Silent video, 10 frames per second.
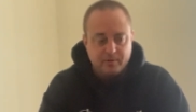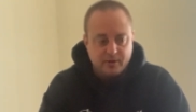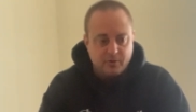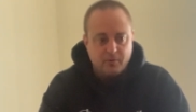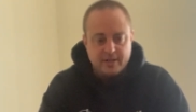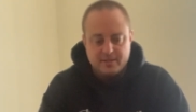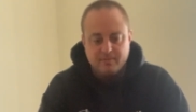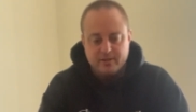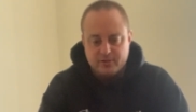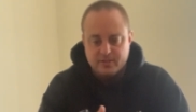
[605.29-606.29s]
but otherwise I
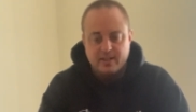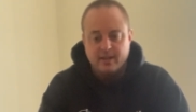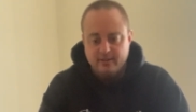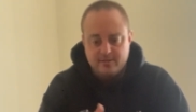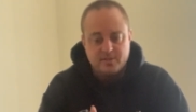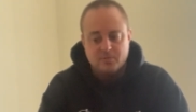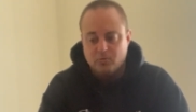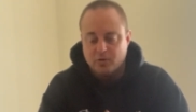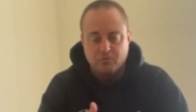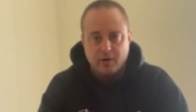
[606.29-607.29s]
might just get some
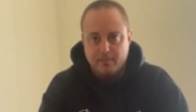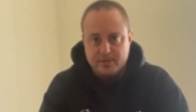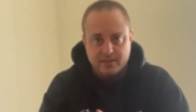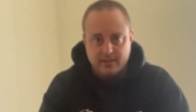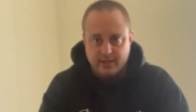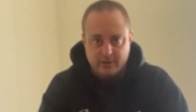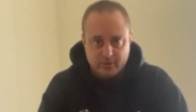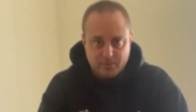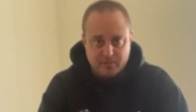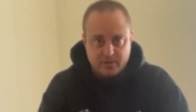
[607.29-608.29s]
more reps in
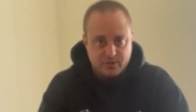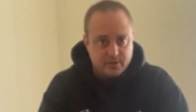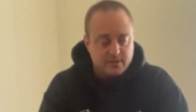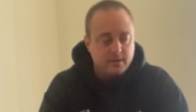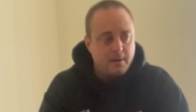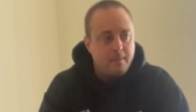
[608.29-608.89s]
those positions.